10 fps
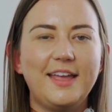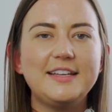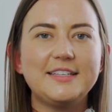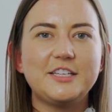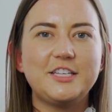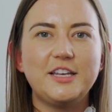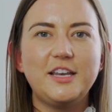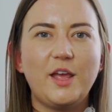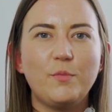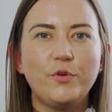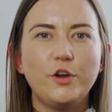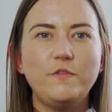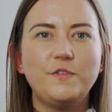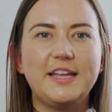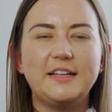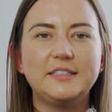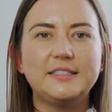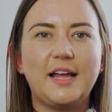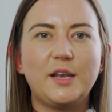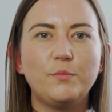In addition, improved
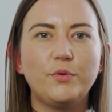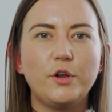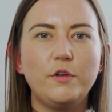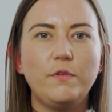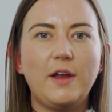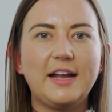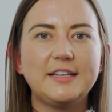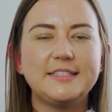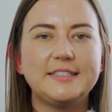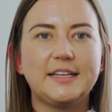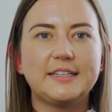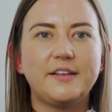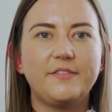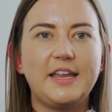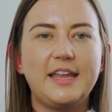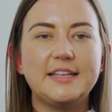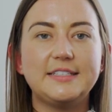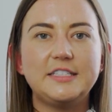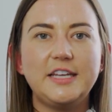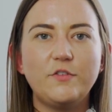yields and improved reaction selectivity
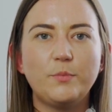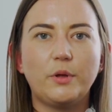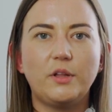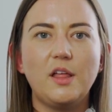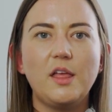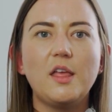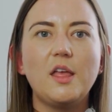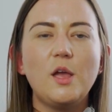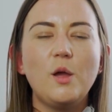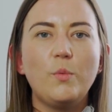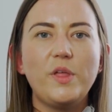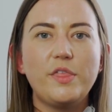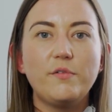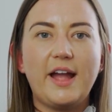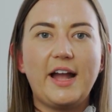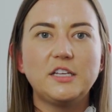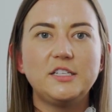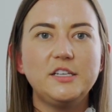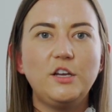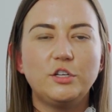is achievable. With the
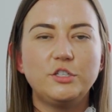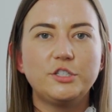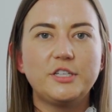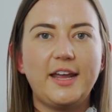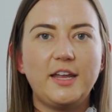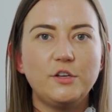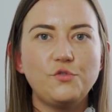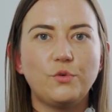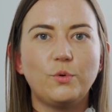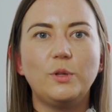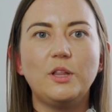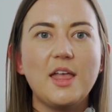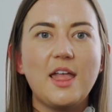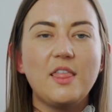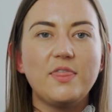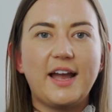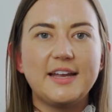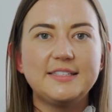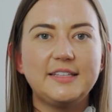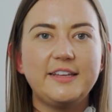reaction under tight control, the
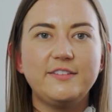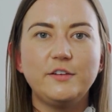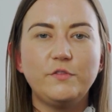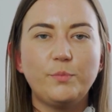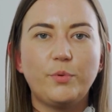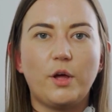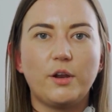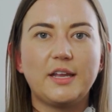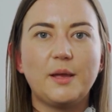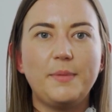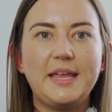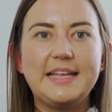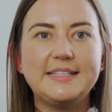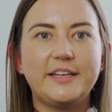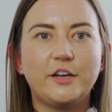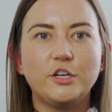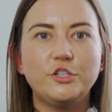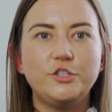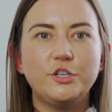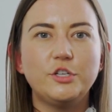isolation of the product can be
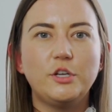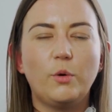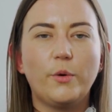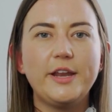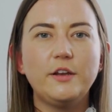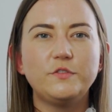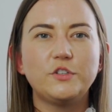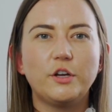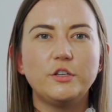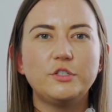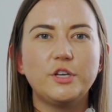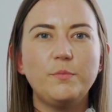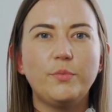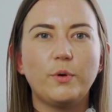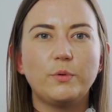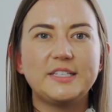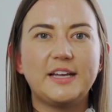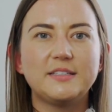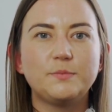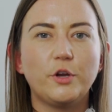easier due to lowering of downstream
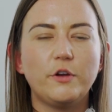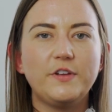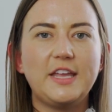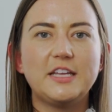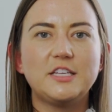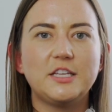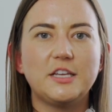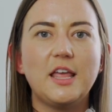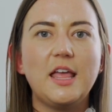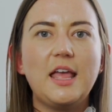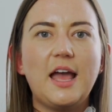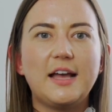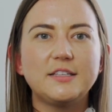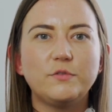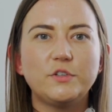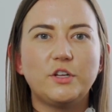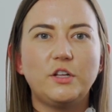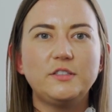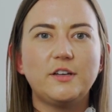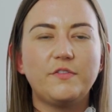process purification as a
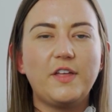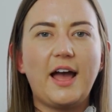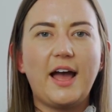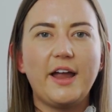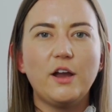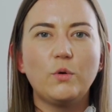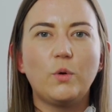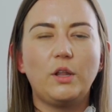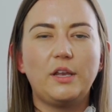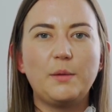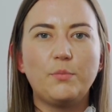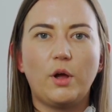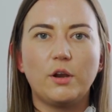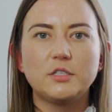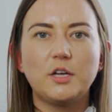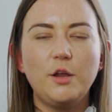result of the higher quality product